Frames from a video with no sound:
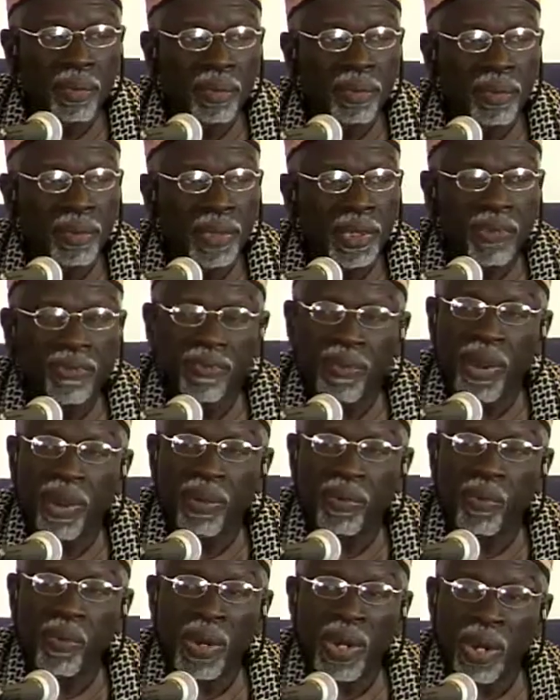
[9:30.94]
they
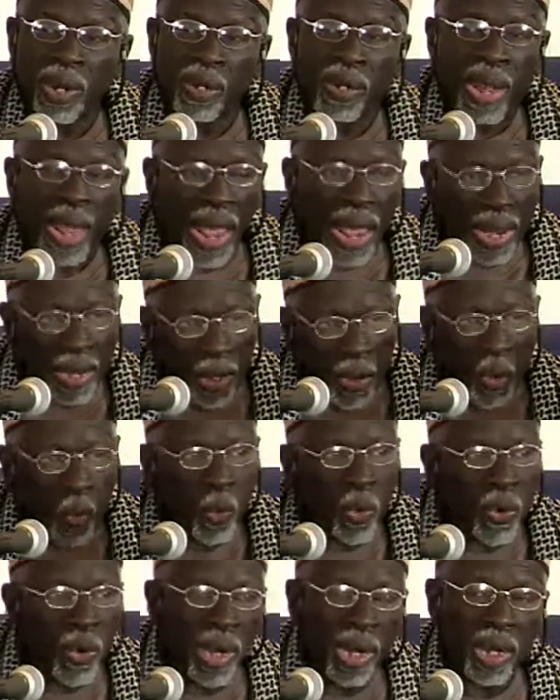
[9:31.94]
felt, well, I know
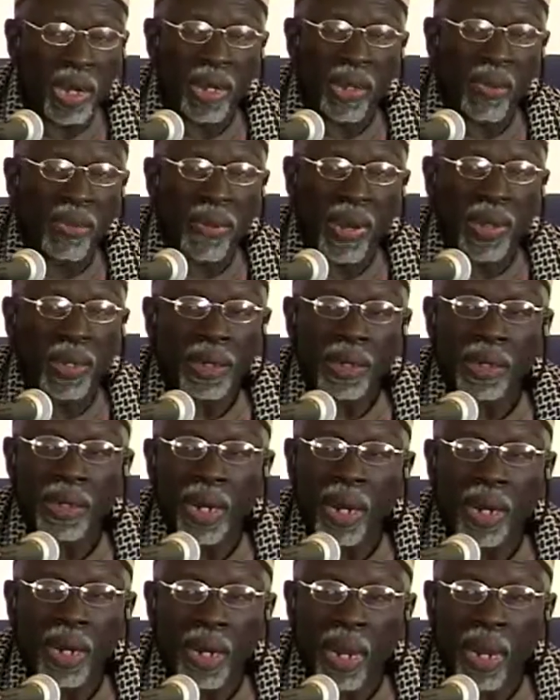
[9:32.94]
more than you, and